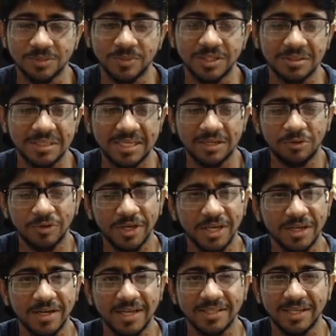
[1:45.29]
But in over
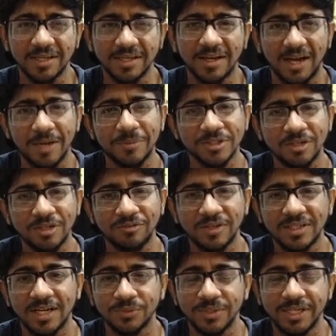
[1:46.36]
here, I think I personally feel
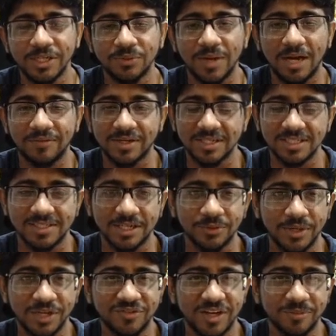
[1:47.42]
that you need to have at least like
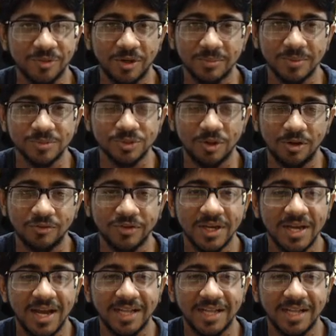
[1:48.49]
25 problems solved,